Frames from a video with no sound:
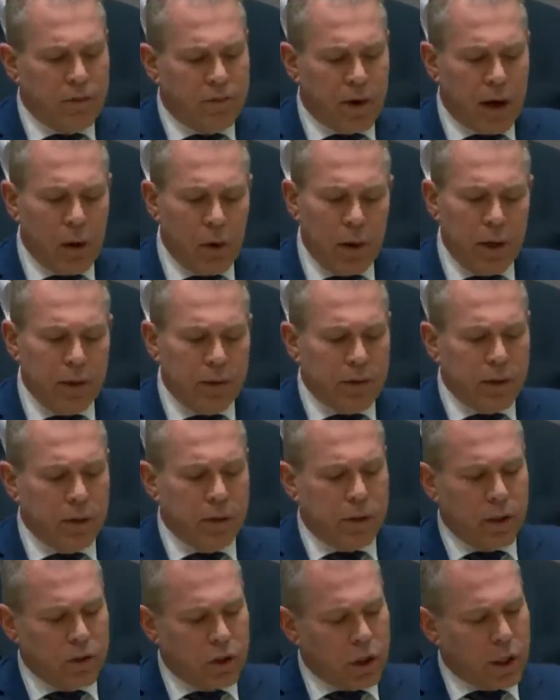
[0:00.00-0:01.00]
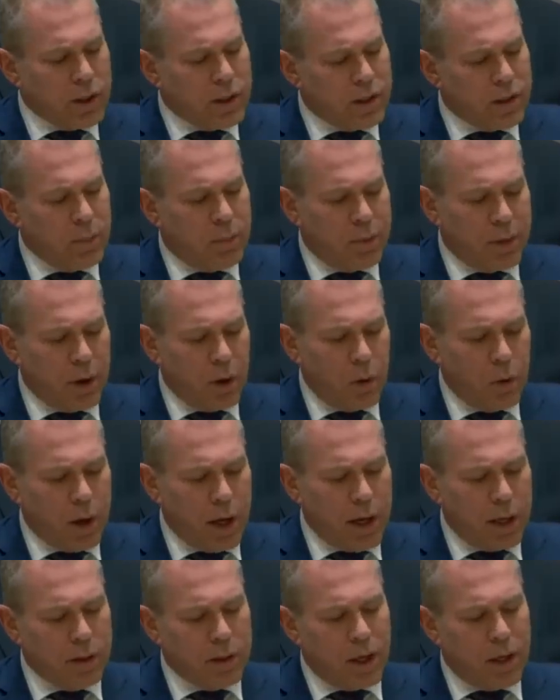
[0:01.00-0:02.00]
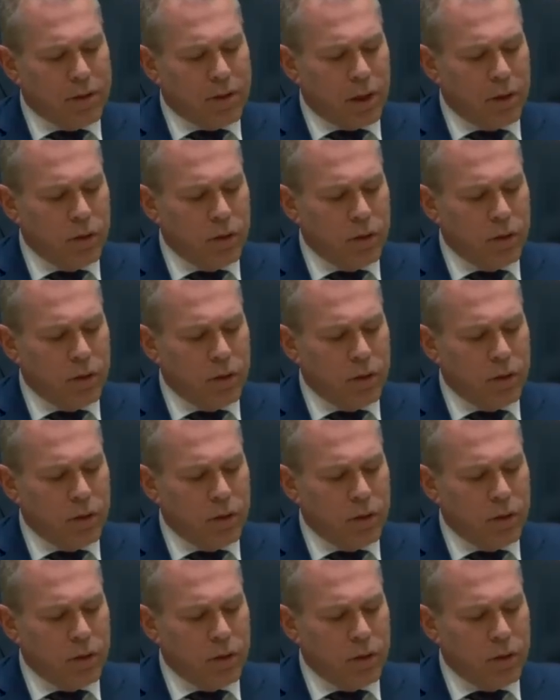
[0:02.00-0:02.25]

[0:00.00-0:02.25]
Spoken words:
violating the JCPOA and has